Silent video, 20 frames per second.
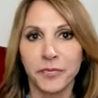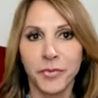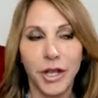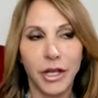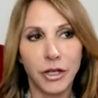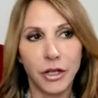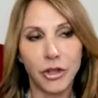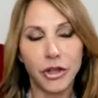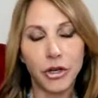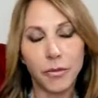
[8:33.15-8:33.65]

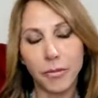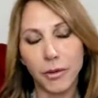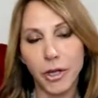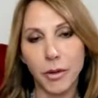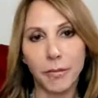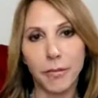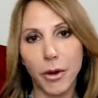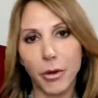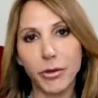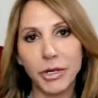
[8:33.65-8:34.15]
Another
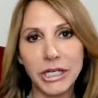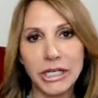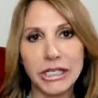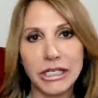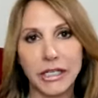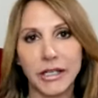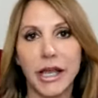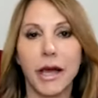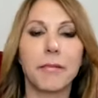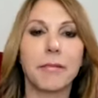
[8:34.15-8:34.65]
component
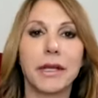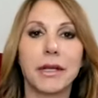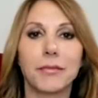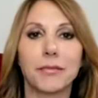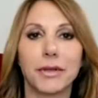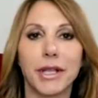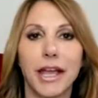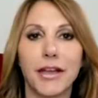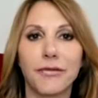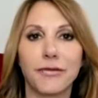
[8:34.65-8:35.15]
to that being
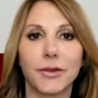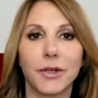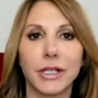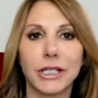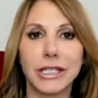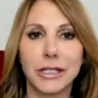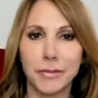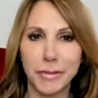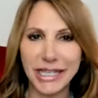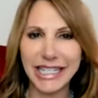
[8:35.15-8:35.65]
playful is
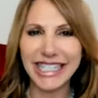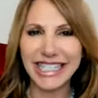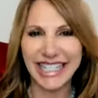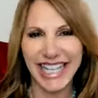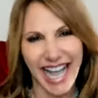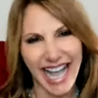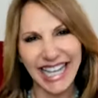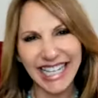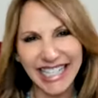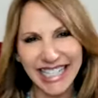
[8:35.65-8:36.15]
to be
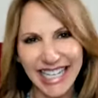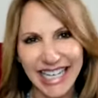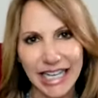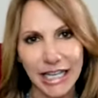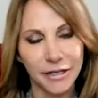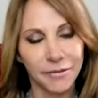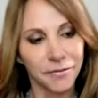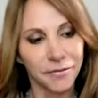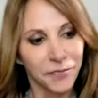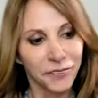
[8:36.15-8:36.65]
sassy.